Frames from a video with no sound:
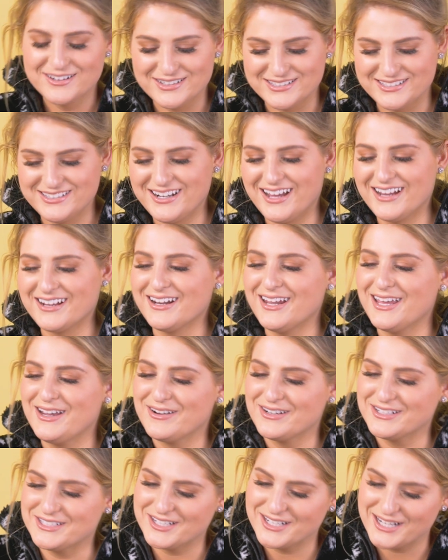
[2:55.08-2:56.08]
Christina
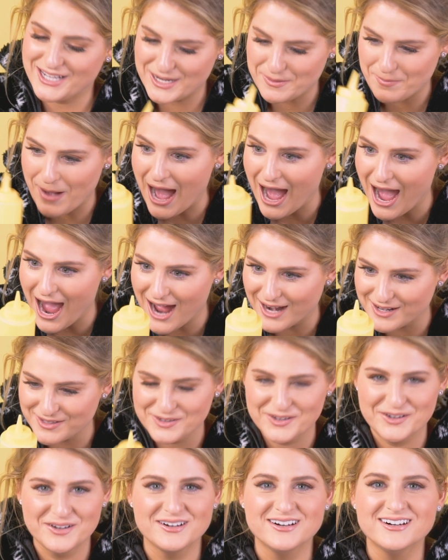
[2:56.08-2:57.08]
Aguilera, genie in a
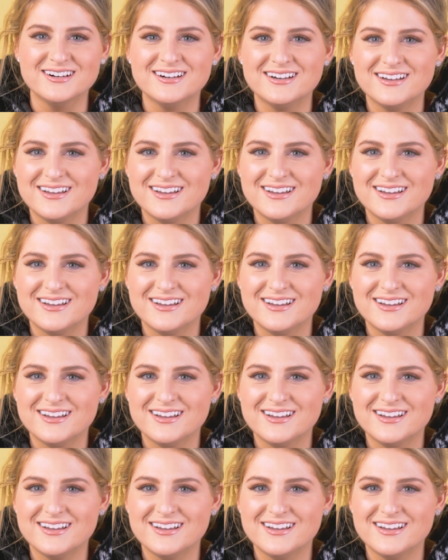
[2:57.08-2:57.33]
bottle.